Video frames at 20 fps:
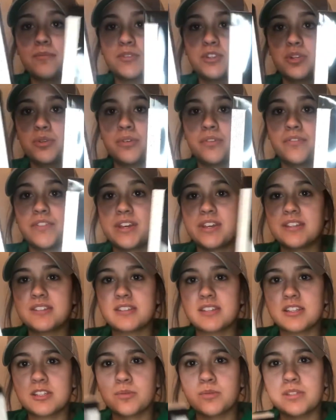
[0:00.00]
two of these.
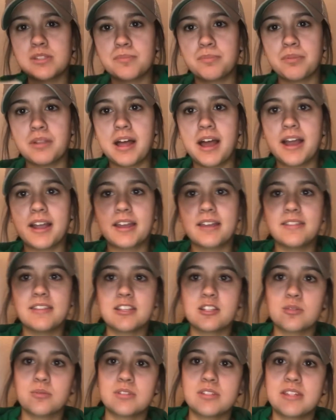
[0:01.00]
This one's black and
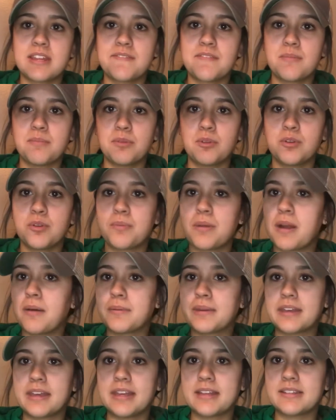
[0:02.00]
this one's navy blue. You probably
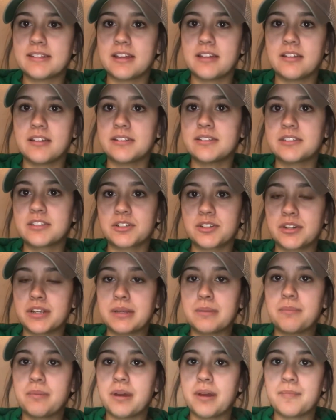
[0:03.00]
can't tell on
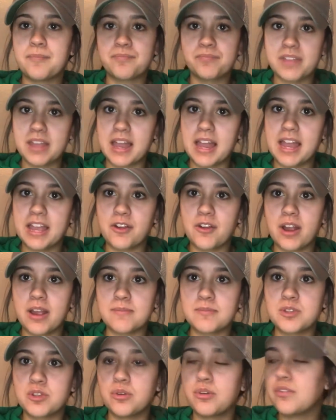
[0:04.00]
screen, but I
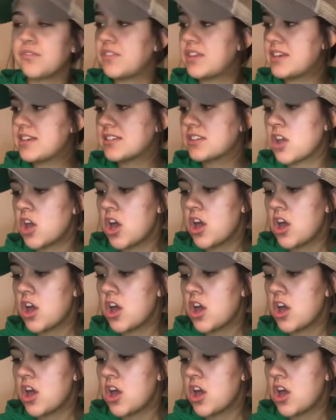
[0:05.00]
grabbed two of these.